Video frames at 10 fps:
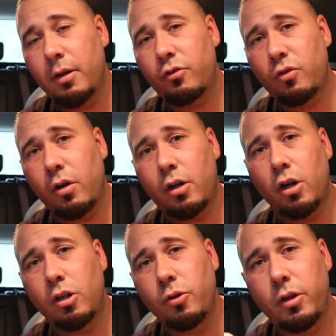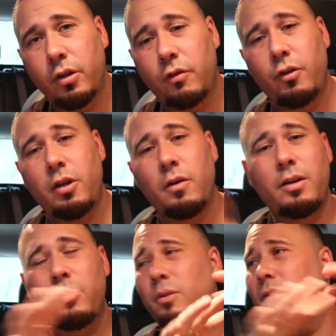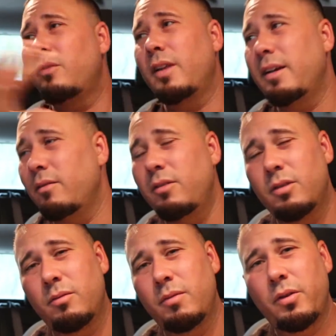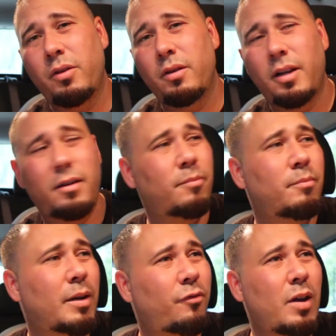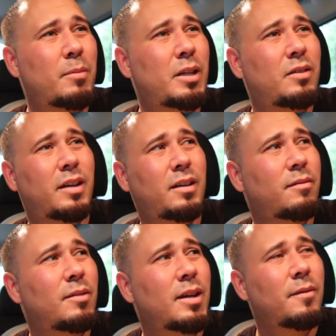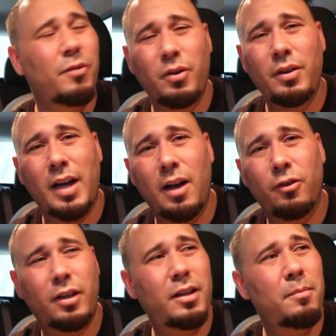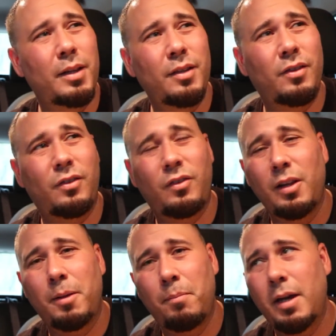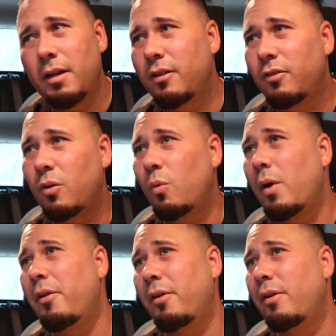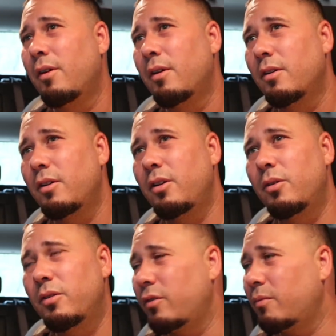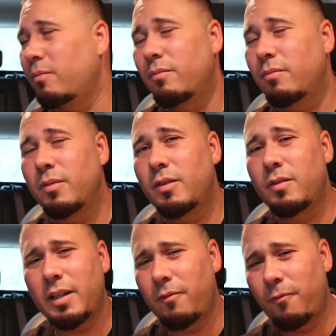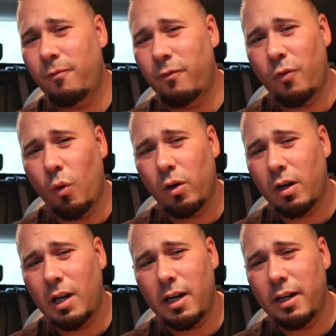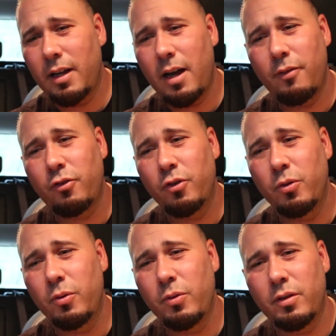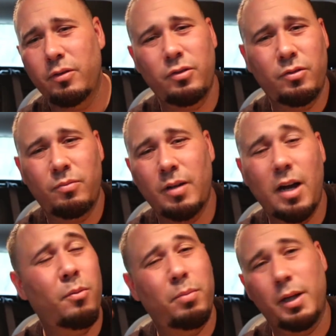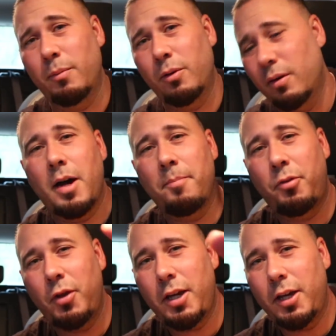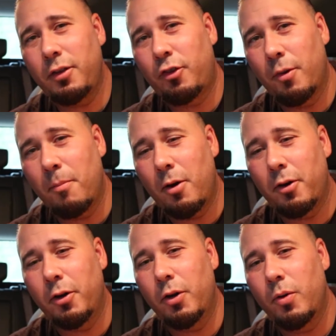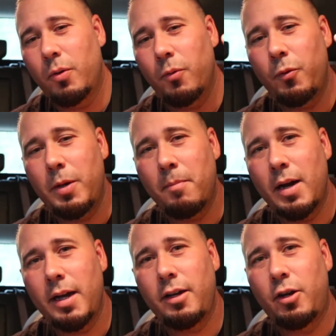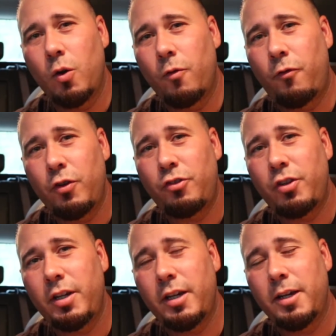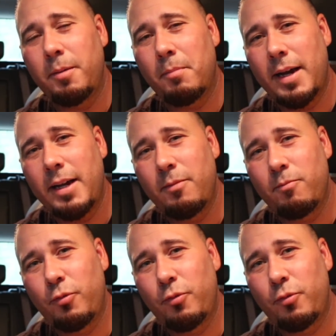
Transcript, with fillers: gonna start concluding this video. I know it's like, you know, nothing. I, my family's like, they're in the house. I think Melissa's still in bed because of the weather. You know, it's it's like four o'clock in the afternoon, and just I don't blame her. I'm thinking tomorrow we might go fishing in my